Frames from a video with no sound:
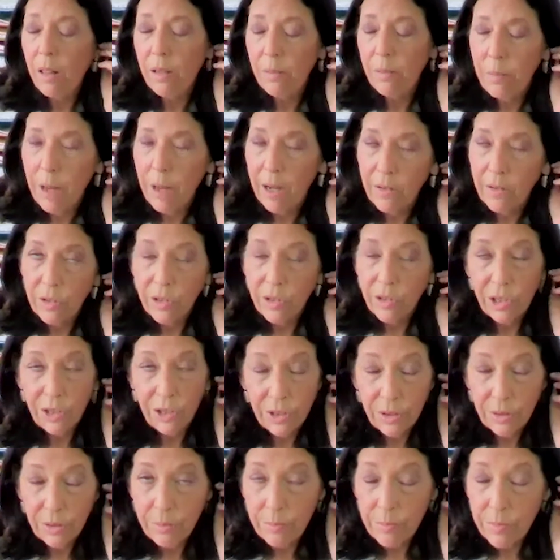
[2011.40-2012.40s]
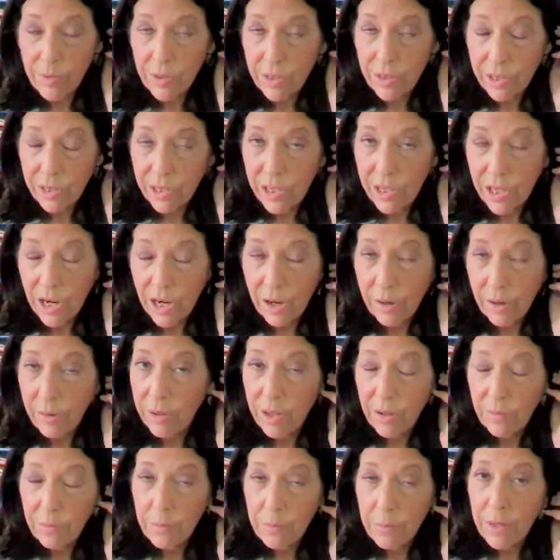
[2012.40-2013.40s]
all about terms.
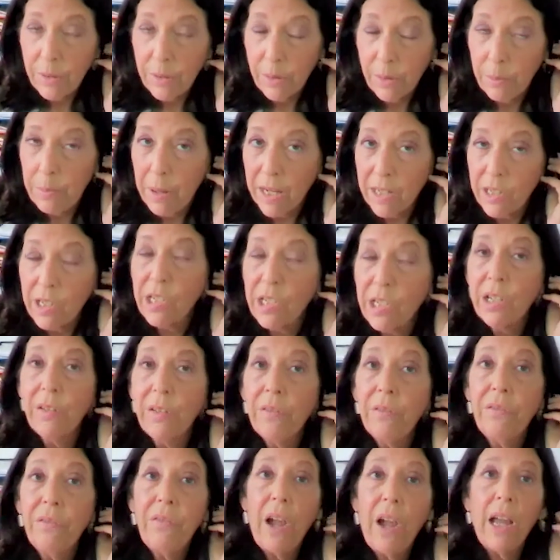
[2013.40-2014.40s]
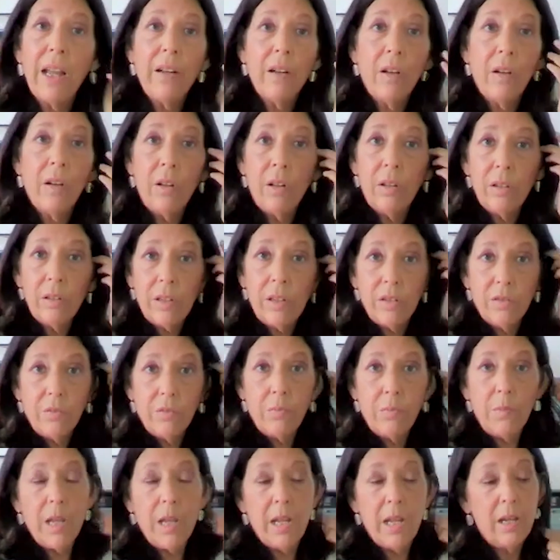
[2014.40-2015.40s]
Give me your best and final. Give
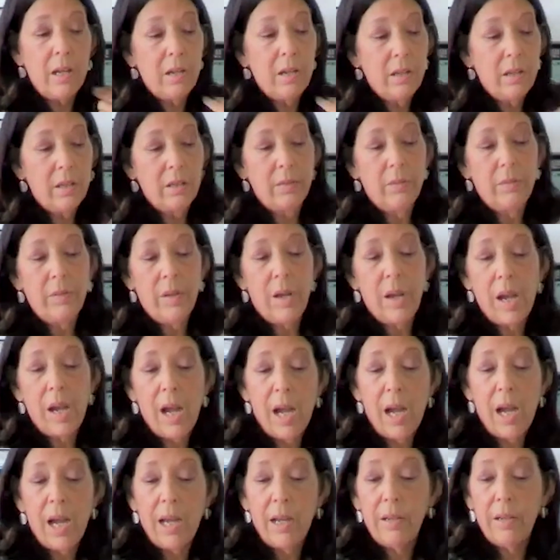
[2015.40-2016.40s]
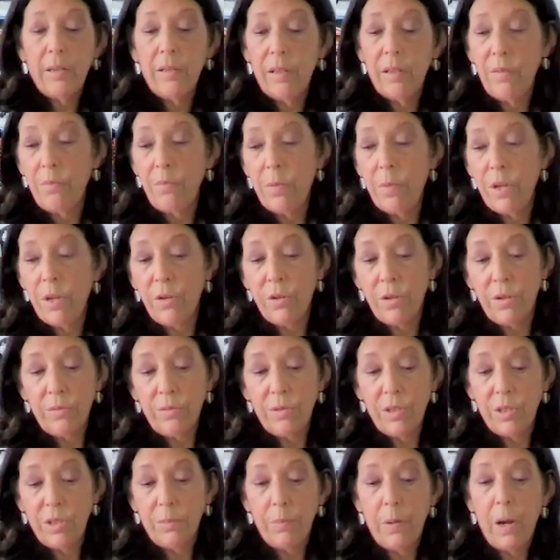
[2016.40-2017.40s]
me
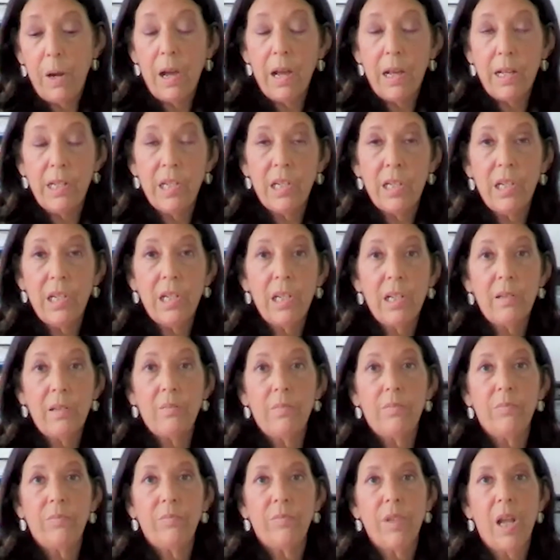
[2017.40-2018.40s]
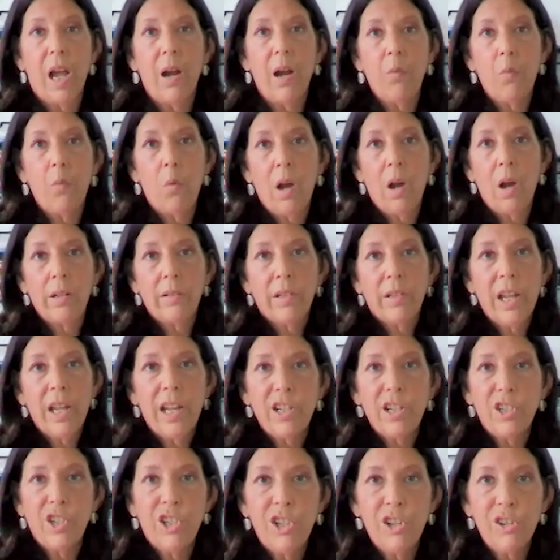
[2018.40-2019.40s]
your deposit. I don't want
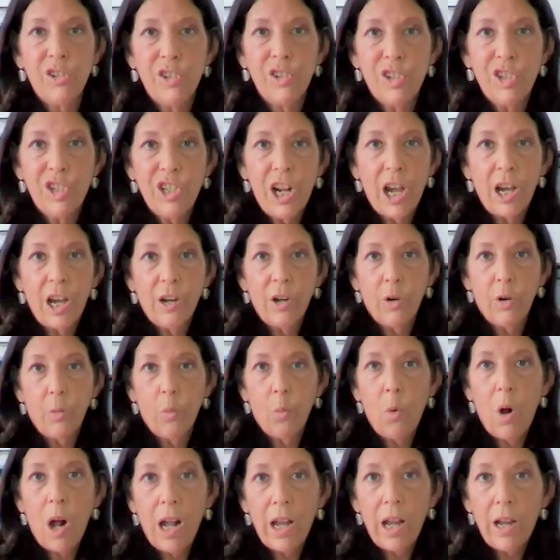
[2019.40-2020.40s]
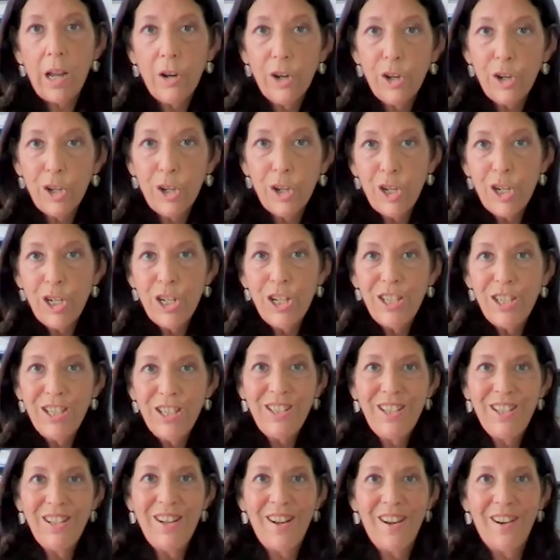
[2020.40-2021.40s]
cashier's check or wire.
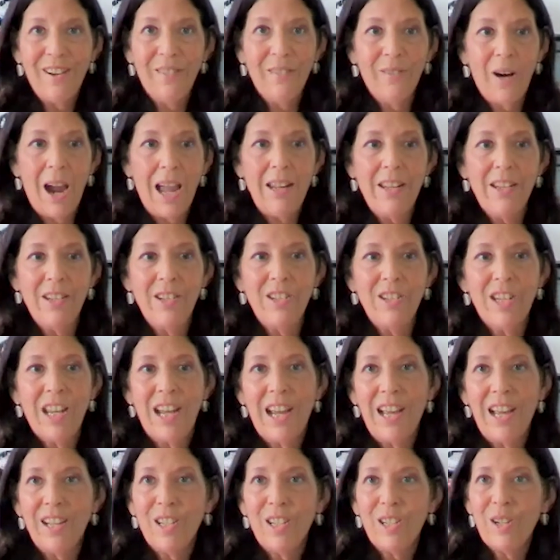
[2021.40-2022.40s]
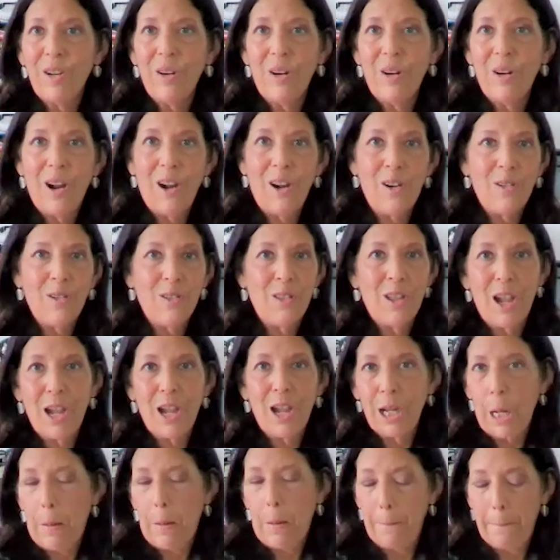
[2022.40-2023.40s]
Right into escrow.
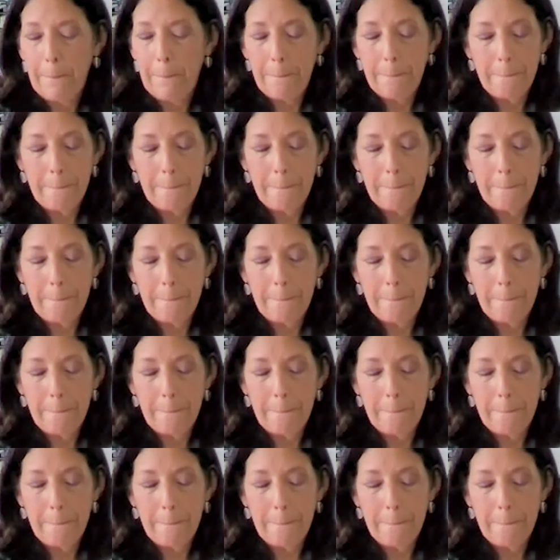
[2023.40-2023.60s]
Like,